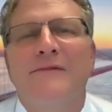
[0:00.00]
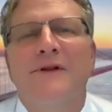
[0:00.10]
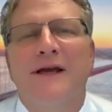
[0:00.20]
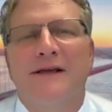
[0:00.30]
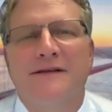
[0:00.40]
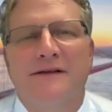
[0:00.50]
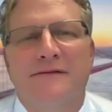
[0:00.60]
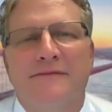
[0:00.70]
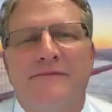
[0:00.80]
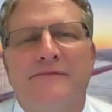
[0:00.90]
If they
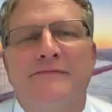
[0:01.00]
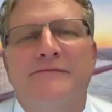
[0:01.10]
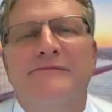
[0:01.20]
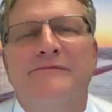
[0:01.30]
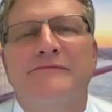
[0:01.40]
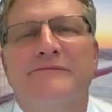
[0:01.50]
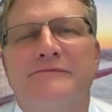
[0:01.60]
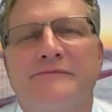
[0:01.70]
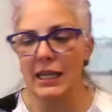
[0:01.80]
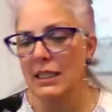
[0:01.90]
don't enter it in the
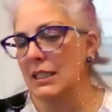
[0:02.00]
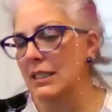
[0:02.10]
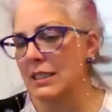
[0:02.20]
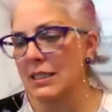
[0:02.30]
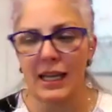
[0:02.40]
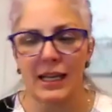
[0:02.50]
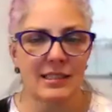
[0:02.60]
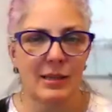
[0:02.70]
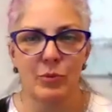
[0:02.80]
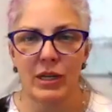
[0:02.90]
data in the exact
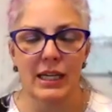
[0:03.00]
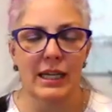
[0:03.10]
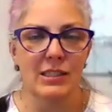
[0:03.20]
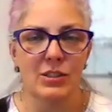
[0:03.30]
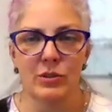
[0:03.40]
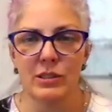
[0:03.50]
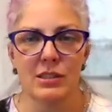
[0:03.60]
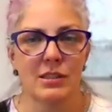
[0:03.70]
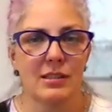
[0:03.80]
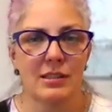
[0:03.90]
same way I do into
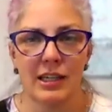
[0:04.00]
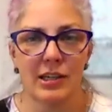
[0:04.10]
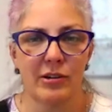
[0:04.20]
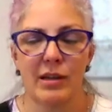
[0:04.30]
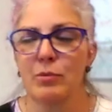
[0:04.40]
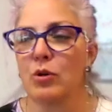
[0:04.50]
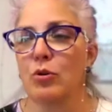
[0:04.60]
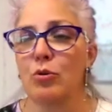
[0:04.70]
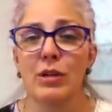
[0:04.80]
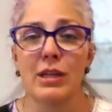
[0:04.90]
the CRM,
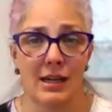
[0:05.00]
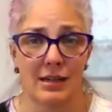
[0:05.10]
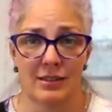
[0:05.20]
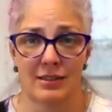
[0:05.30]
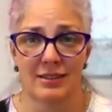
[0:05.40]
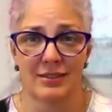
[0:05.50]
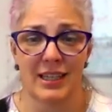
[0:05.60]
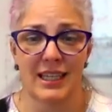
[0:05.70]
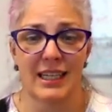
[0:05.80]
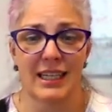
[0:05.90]
who cares,
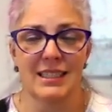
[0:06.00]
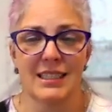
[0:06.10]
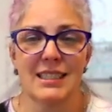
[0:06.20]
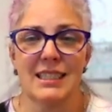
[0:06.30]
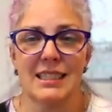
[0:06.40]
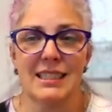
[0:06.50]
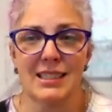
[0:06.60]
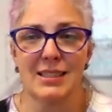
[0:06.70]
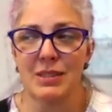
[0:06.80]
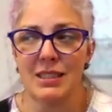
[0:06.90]
right? It doesn't need
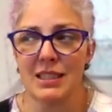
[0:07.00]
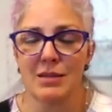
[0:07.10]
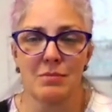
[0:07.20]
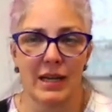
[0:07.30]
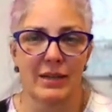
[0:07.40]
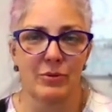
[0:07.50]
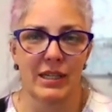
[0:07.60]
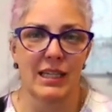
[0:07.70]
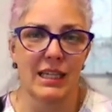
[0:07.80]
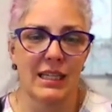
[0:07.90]
to be done my
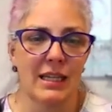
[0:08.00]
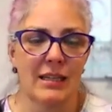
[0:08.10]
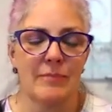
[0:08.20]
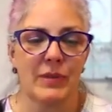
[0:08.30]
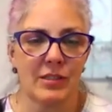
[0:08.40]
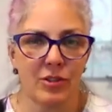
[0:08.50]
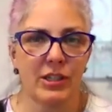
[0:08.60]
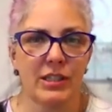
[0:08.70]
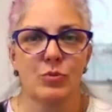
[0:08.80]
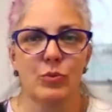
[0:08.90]
way, as
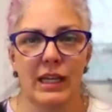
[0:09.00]
long as when I